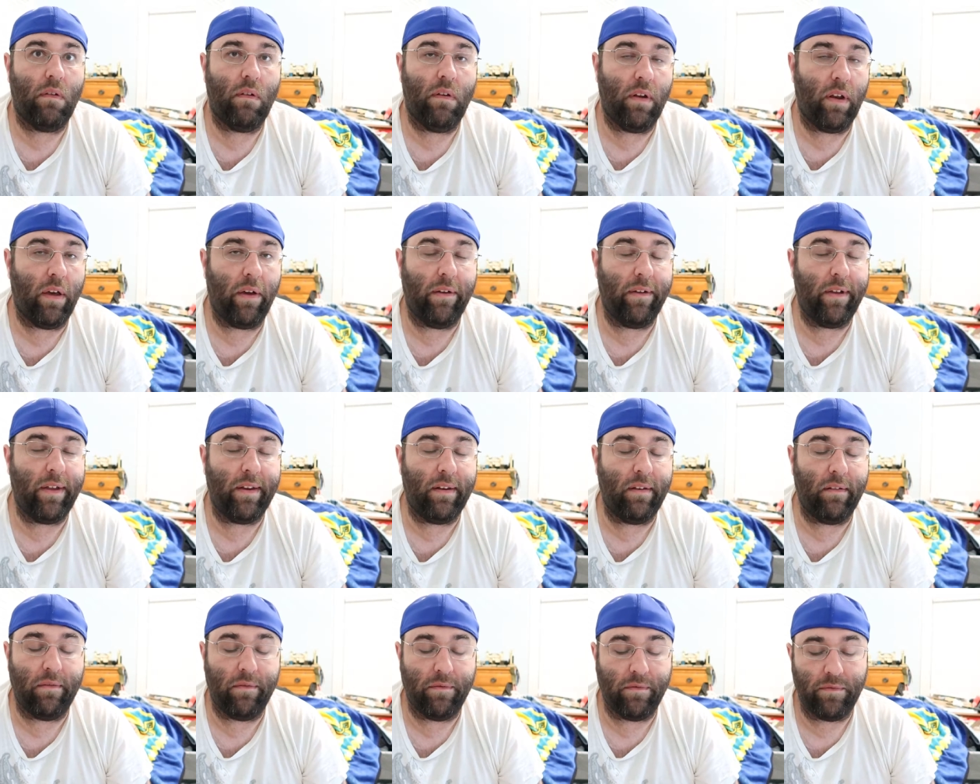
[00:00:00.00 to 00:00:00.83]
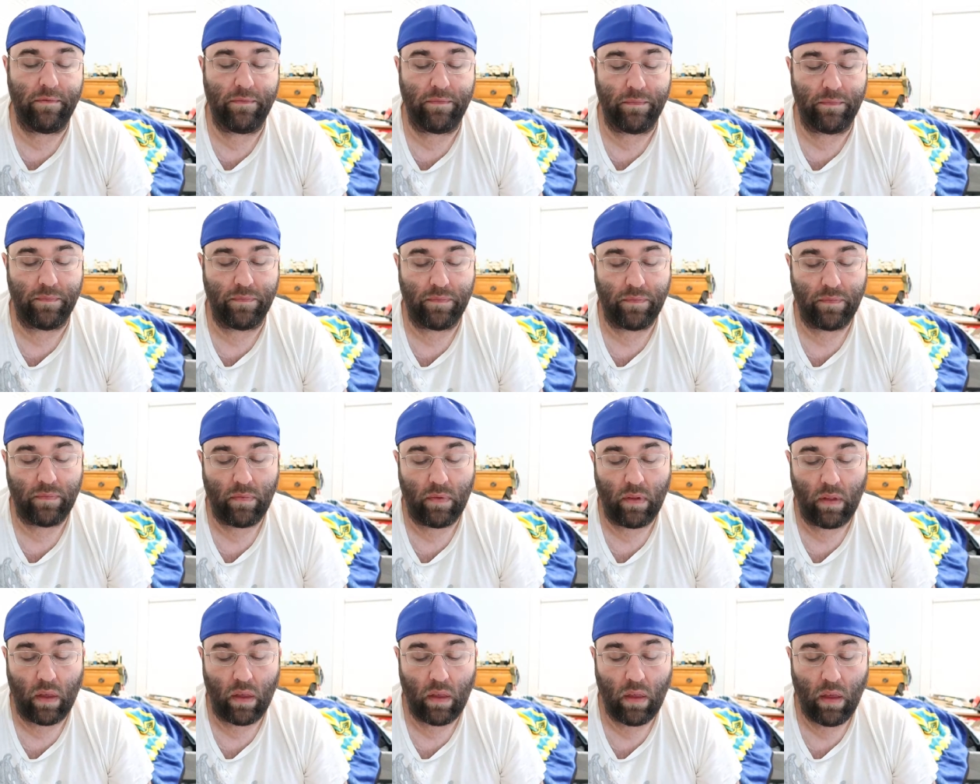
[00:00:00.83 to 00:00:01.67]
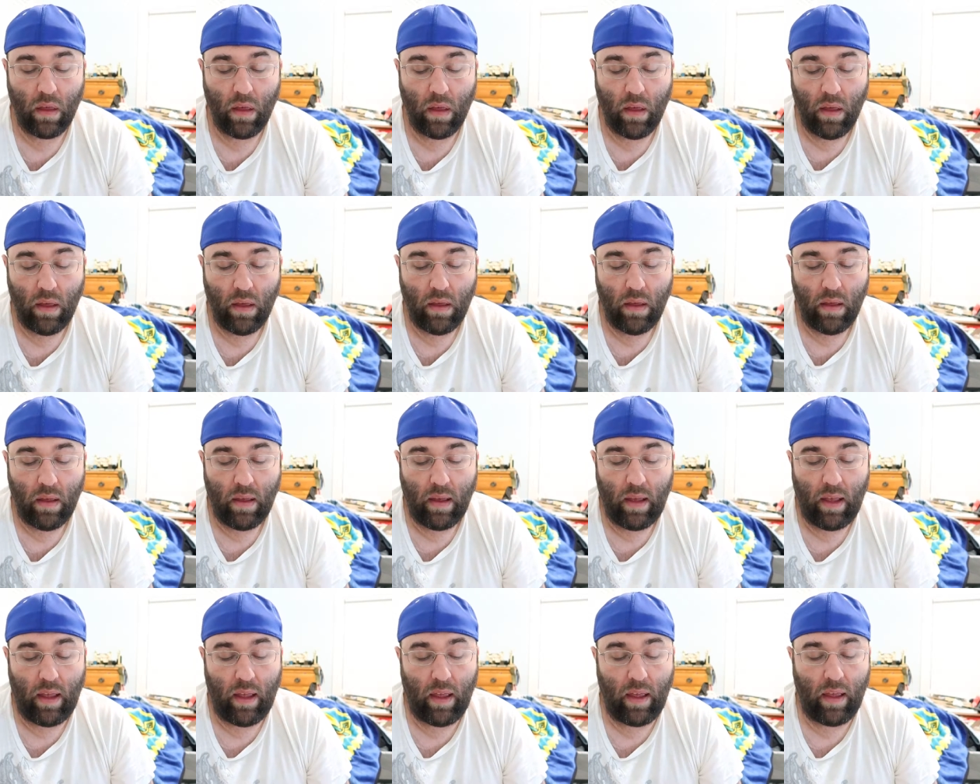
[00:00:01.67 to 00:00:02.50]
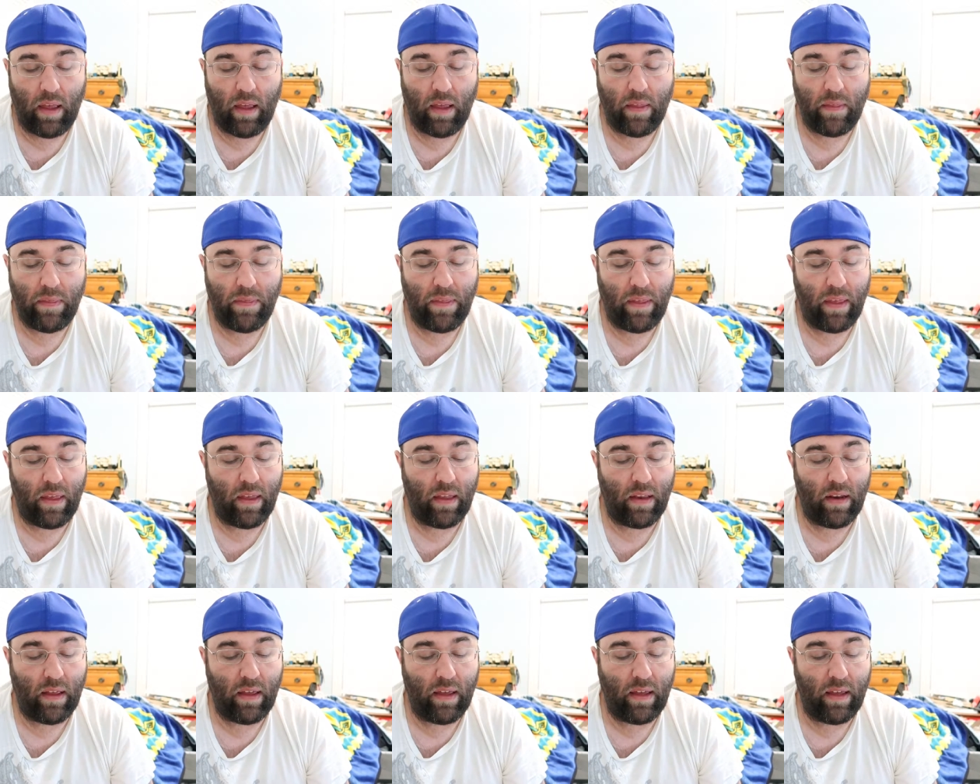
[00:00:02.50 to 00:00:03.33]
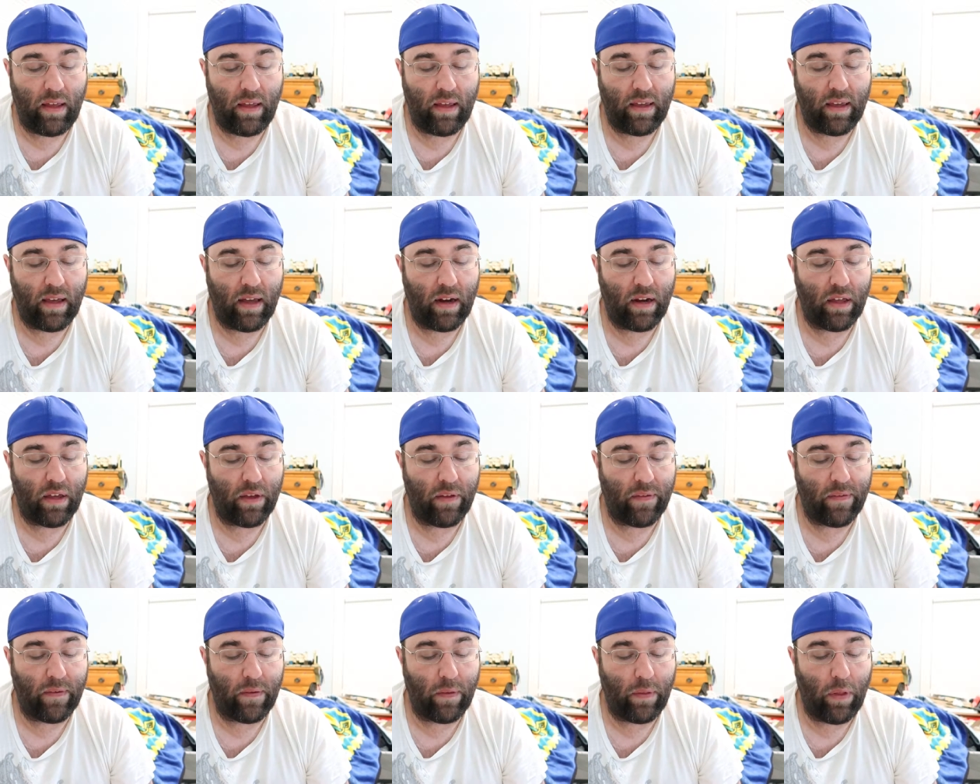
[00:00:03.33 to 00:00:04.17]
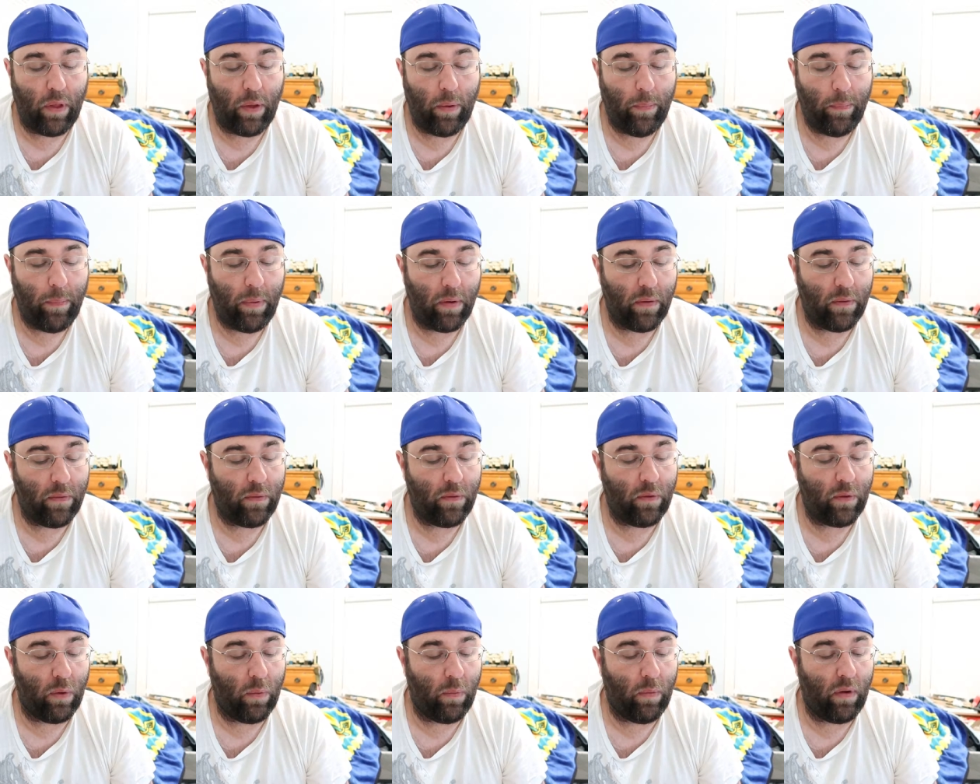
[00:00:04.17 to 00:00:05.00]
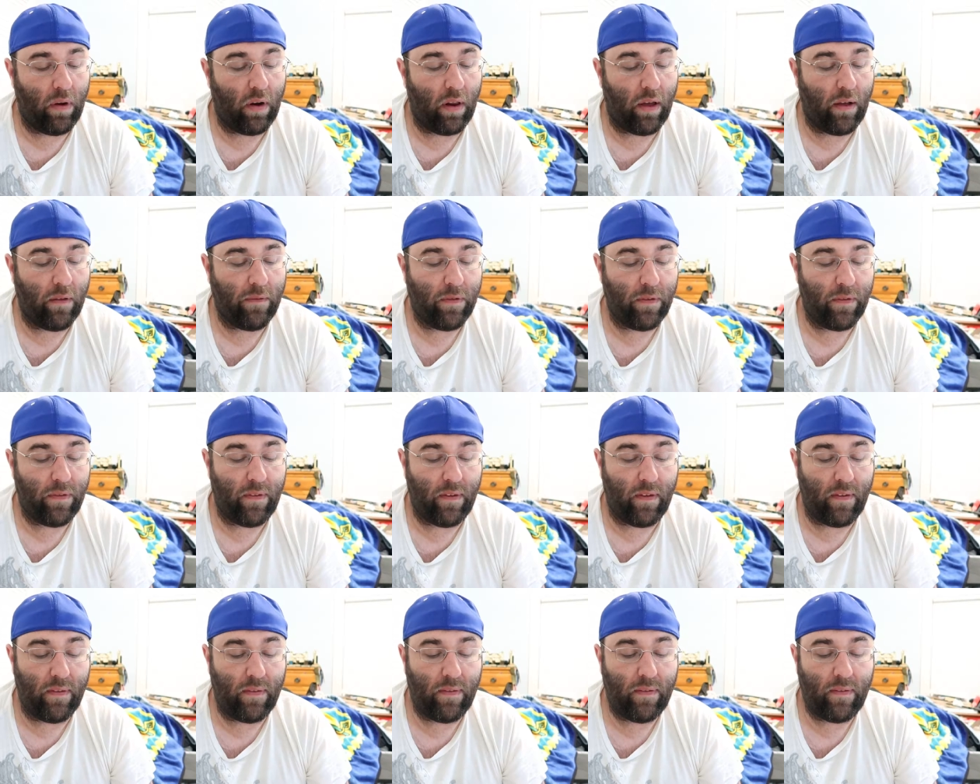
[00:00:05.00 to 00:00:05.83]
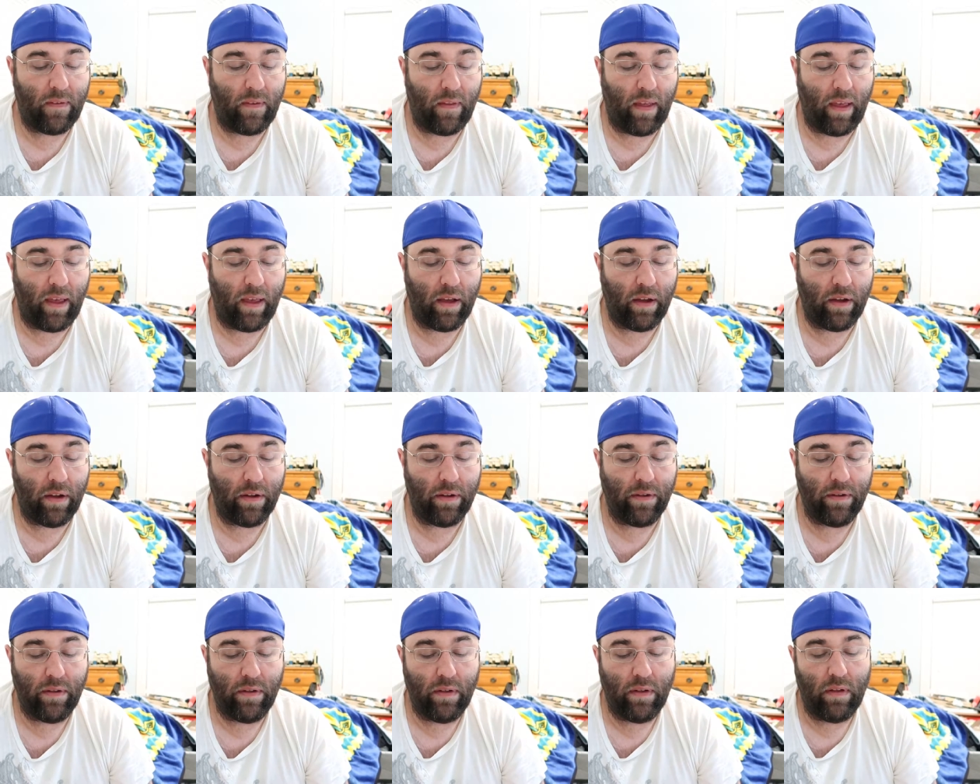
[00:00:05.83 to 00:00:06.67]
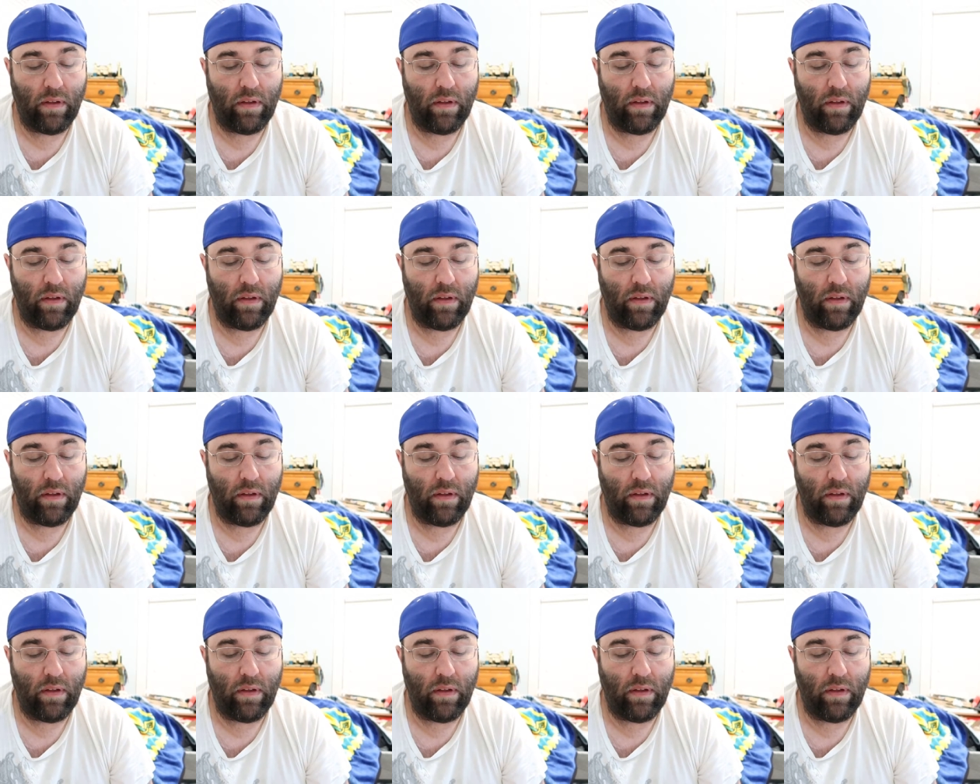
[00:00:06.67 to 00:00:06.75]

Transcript: No, he. Mm-hmm. And then he kind of goes a little postal when Offer says Slayer.